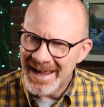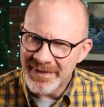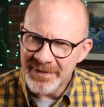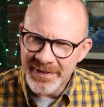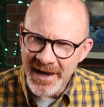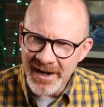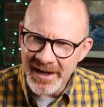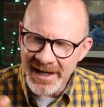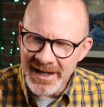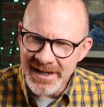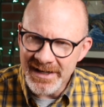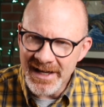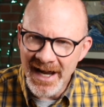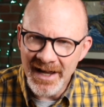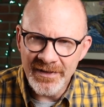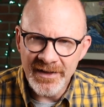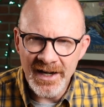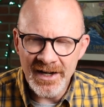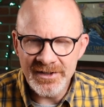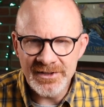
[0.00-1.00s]
They're getting
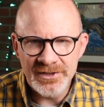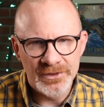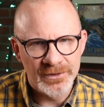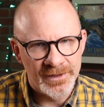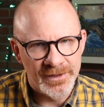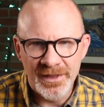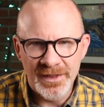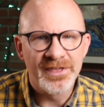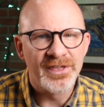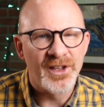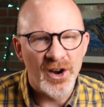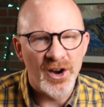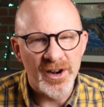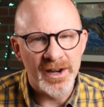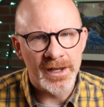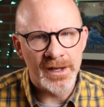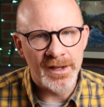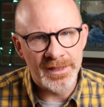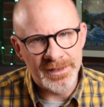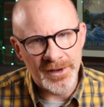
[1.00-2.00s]
down there to the
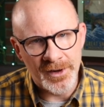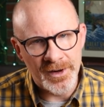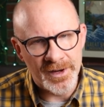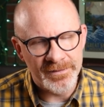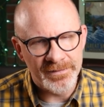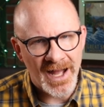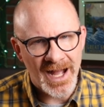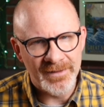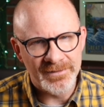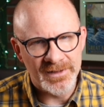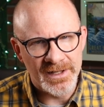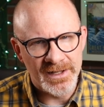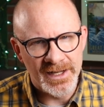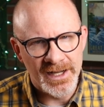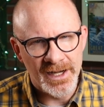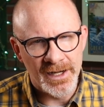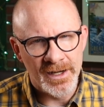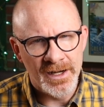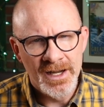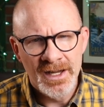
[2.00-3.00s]
30, 35
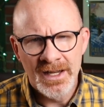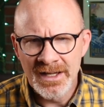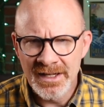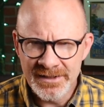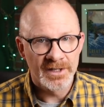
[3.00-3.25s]
denier.